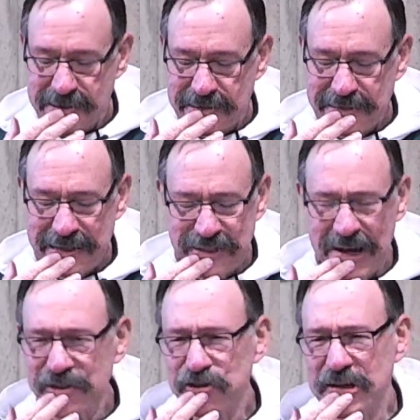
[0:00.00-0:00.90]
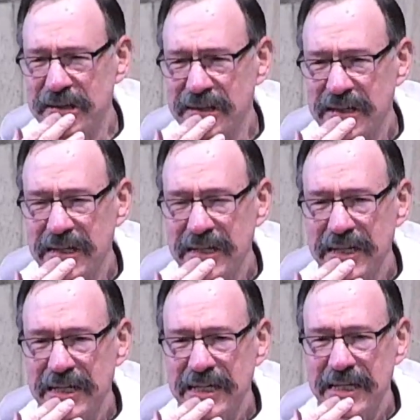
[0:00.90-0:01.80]
Digestion
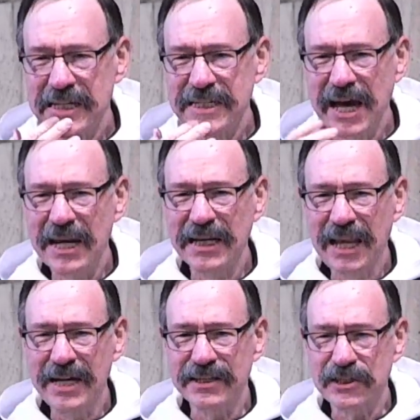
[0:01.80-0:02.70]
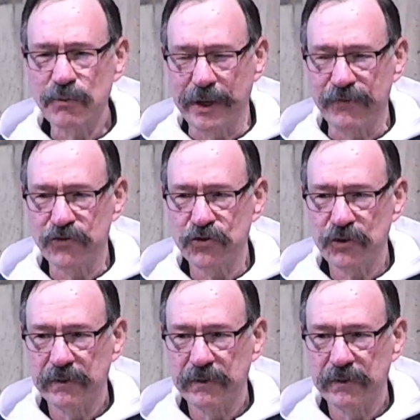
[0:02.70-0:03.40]
is not a light switch.